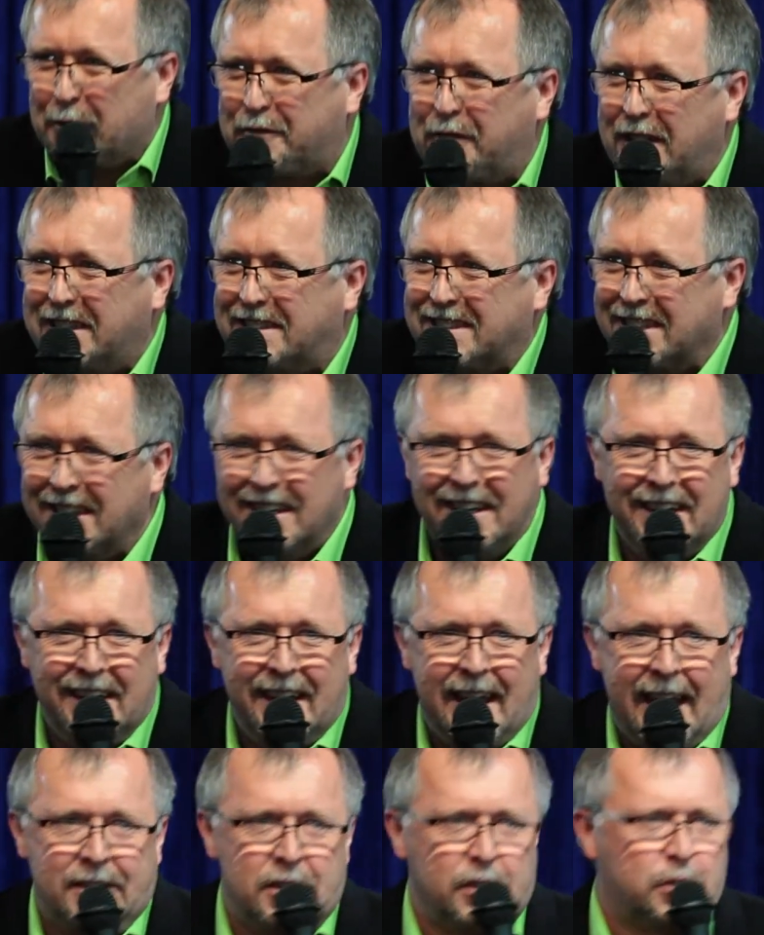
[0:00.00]
feet,
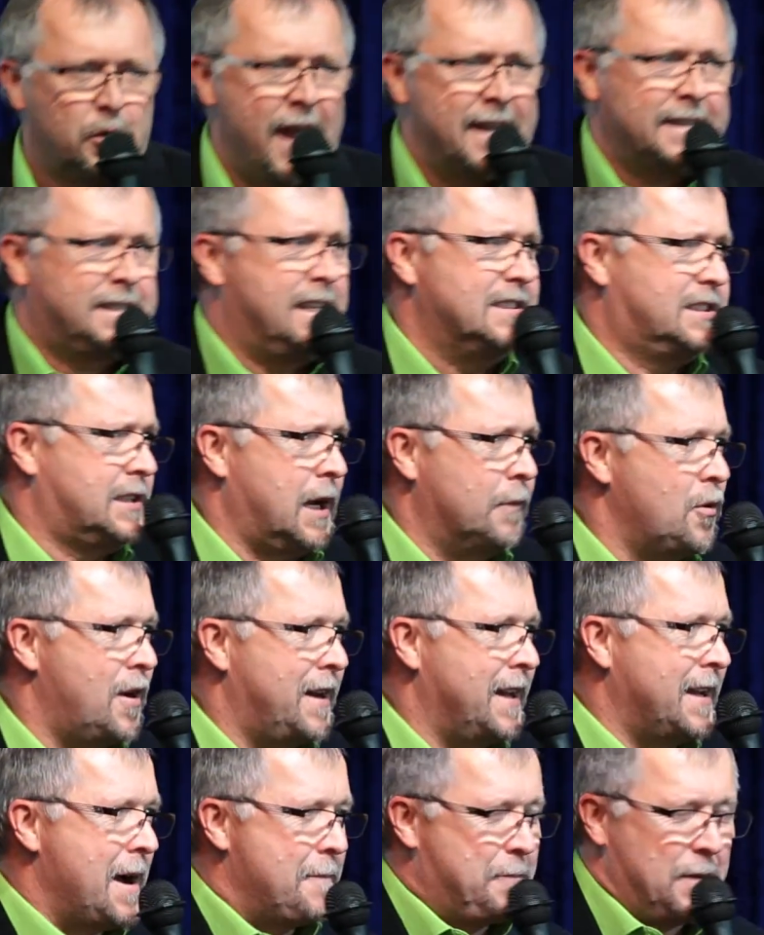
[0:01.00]
and your grandkids come
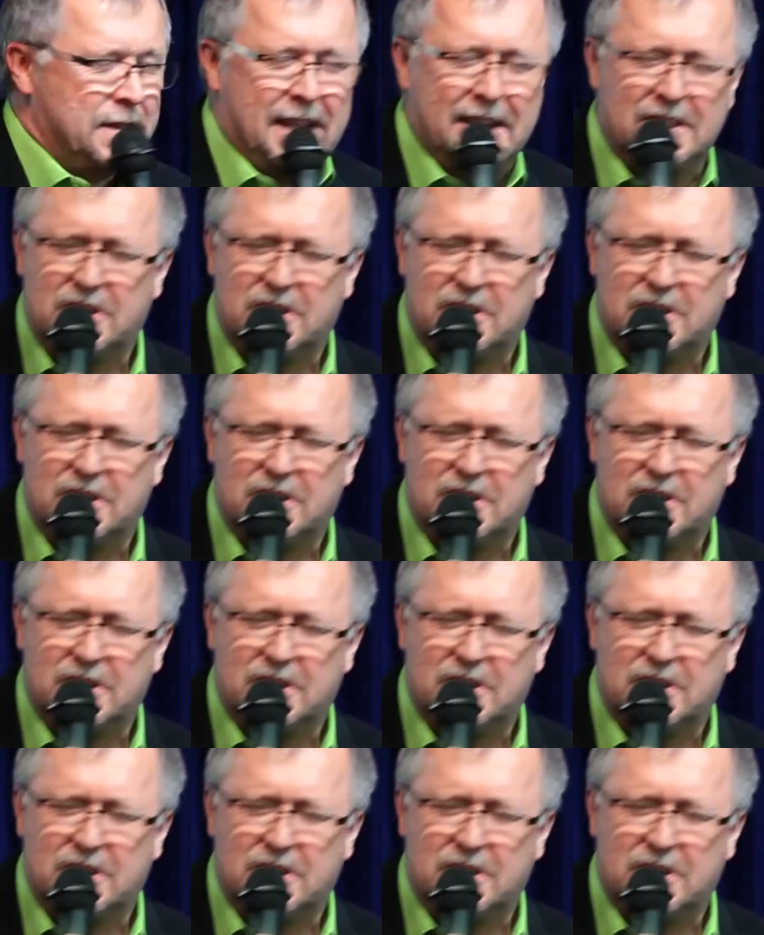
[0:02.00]
running up and they